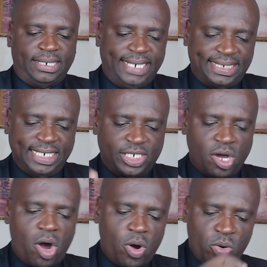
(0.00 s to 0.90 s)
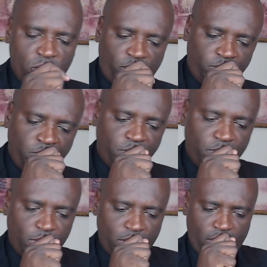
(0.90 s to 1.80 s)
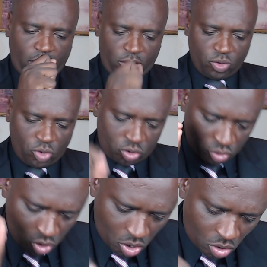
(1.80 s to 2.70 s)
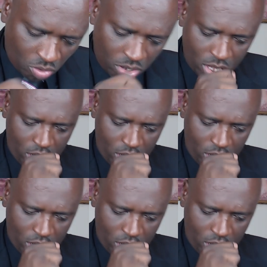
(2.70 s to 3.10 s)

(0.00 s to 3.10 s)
This is how you grow.